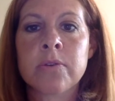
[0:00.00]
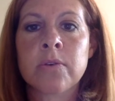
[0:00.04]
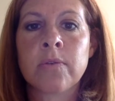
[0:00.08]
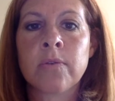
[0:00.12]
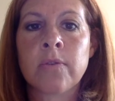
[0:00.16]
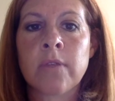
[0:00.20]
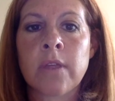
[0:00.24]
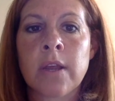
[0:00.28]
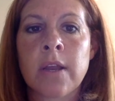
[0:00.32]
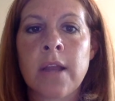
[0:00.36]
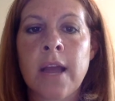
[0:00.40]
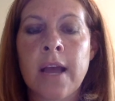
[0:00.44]

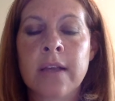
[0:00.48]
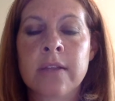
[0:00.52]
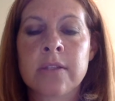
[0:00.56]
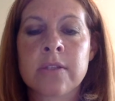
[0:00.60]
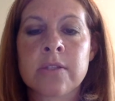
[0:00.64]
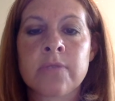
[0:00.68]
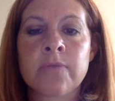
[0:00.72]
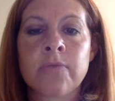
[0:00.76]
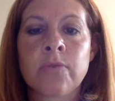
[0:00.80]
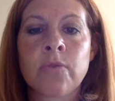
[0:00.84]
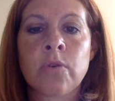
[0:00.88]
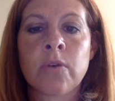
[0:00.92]
over the
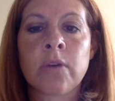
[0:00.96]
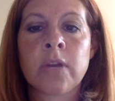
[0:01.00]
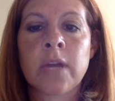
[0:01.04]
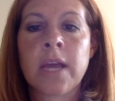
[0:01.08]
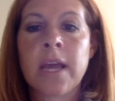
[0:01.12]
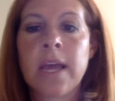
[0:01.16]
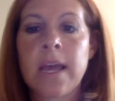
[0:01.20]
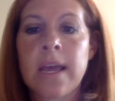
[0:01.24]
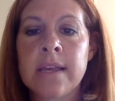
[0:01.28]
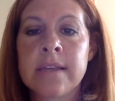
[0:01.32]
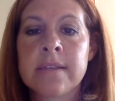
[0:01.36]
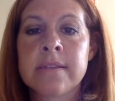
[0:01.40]
next 4
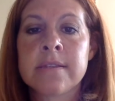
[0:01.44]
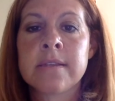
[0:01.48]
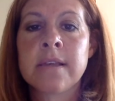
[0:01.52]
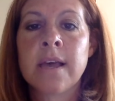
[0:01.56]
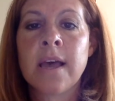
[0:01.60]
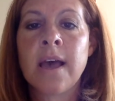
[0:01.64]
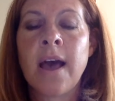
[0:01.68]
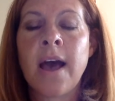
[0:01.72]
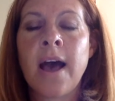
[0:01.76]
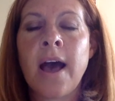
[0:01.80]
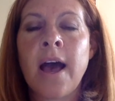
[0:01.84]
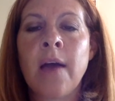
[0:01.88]
days,
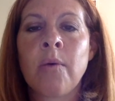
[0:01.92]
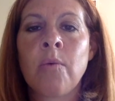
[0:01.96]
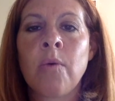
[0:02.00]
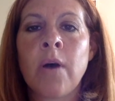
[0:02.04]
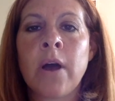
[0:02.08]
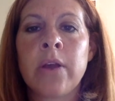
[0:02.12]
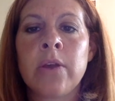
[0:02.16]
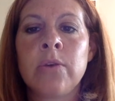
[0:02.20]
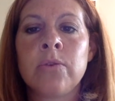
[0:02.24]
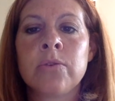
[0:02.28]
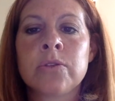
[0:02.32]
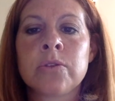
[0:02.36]
I
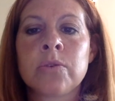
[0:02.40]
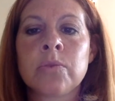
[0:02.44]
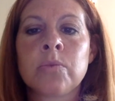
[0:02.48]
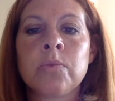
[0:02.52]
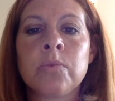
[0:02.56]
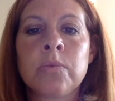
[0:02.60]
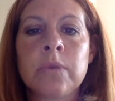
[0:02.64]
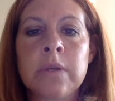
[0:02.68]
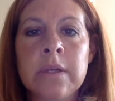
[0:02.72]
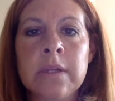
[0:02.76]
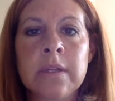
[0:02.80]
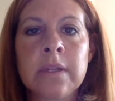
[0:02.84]
want you to
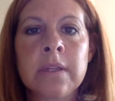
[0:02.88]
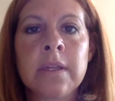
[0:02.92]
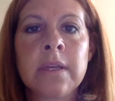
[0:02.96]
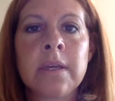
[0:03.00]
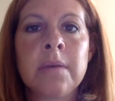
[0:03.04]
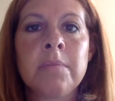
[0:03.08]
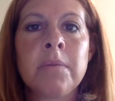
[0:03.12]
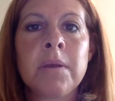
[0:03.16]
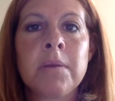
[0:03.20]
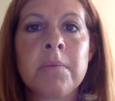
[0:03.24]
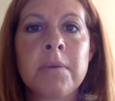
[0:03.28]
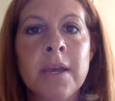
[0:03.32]

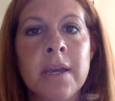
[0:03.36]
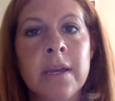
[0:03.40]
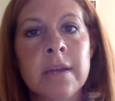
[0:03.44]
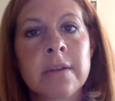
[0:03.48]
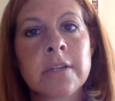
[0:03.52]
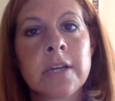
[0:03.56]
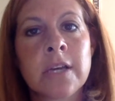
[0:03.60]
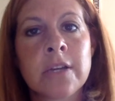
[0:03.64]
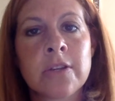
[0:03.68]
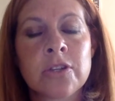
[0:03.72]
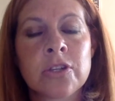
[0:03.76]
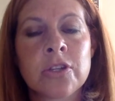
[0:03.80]
really be paying
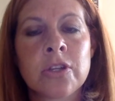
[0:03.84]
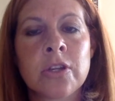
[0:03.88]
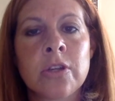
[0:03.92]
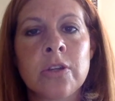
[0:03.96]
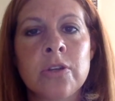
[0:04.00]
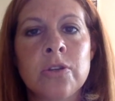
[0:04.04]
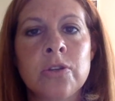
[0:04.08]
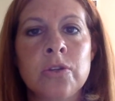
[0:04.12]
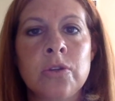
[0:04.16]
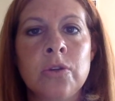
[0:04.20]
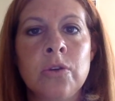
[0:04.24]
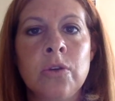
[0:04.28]

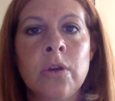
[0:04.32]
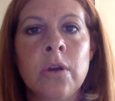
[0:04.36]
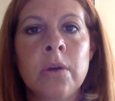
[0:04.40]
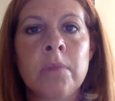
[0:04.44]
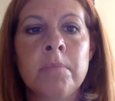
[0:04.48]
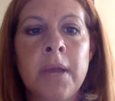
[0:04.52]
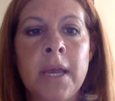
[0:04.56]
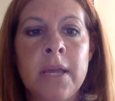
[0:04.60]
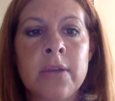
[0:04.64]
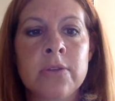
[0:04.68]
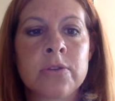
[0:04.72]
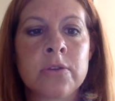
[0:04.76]
attention to your
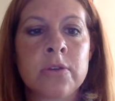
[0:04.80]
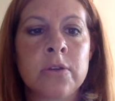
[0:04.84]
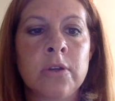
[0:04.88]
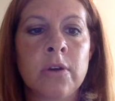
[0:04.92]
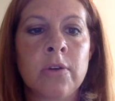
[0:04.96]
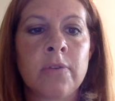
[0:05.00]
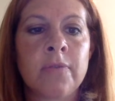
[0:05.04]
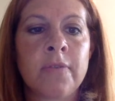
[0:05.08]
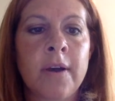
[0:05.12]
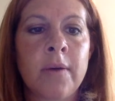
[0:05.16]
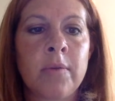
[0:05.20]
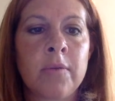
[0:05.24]
base or
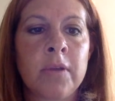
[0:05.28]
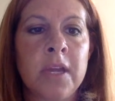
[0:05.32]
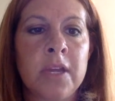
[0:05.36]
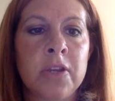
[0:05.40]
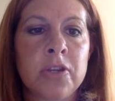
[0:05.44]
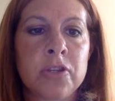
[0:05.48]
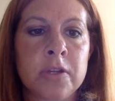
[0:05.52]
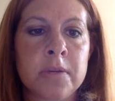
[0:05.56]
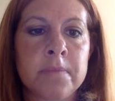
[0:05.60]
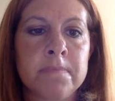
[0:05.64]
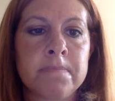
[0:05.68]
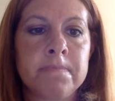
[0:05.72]
your
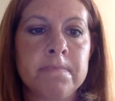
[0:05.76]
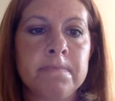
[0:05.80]
foundation.